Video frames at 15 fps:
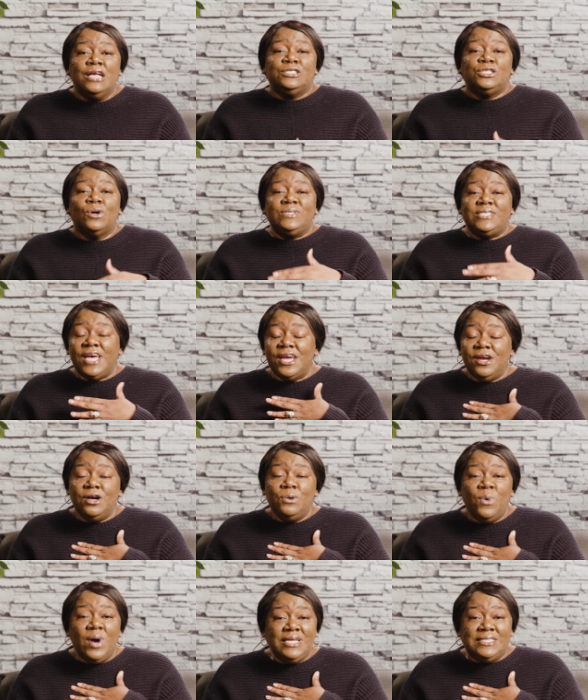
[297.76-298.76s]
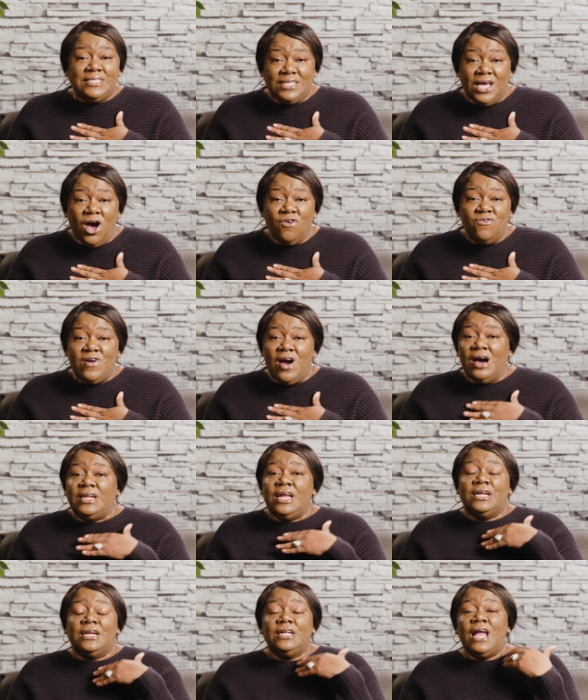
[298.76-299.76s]
So take away self, God,
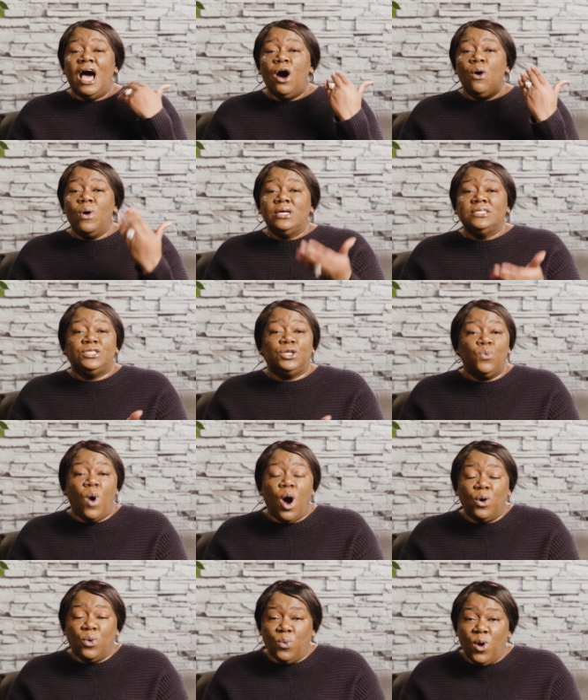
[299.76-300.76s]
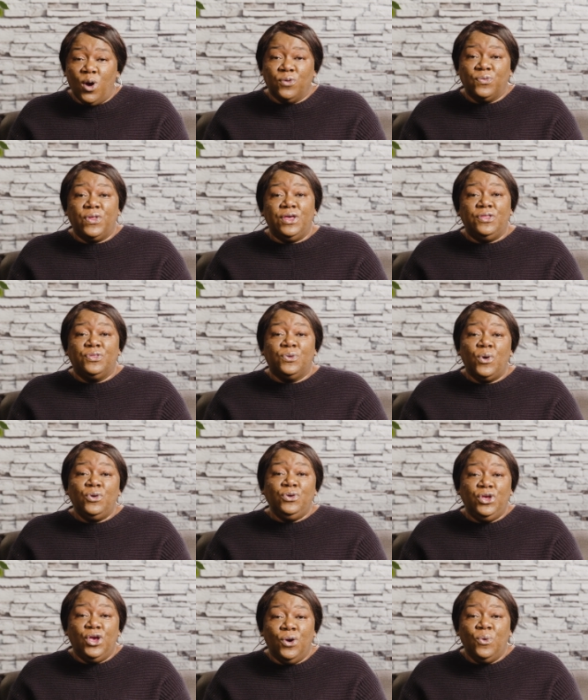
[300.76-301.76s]
and allow us to walk worthy
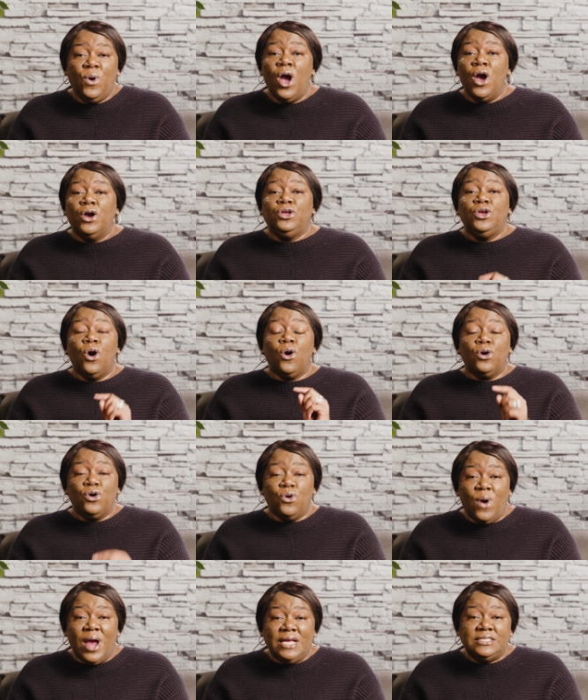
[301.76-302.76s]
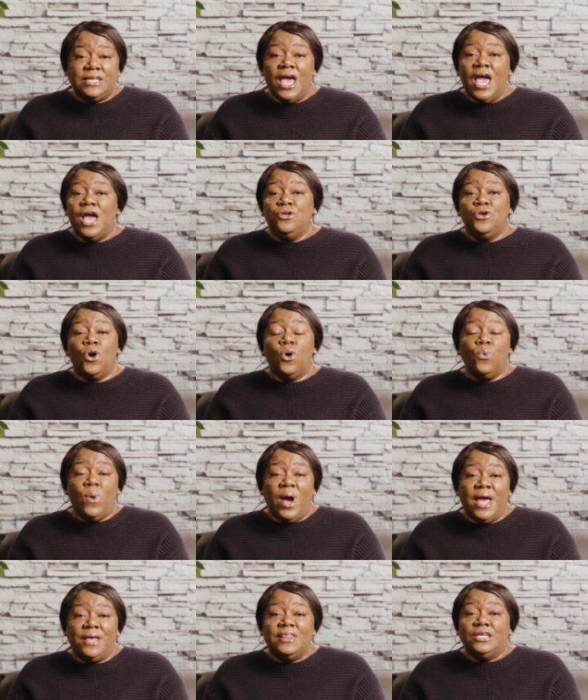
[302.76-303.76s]
through you, your grace, and your
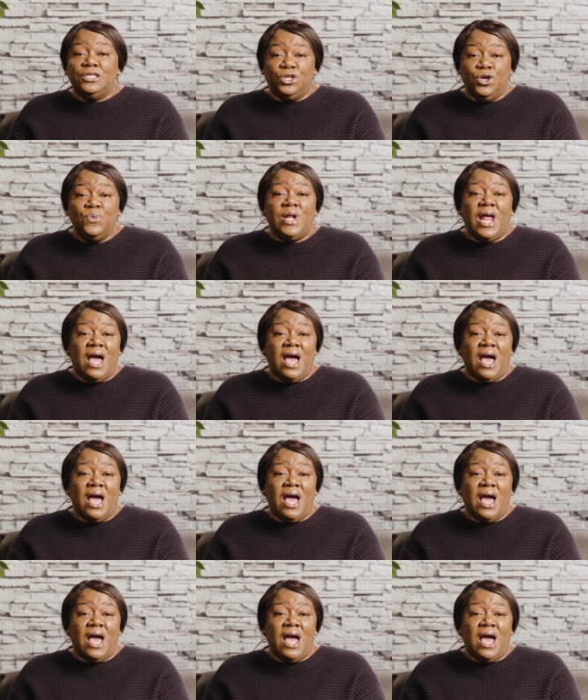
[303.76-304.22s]
way that you would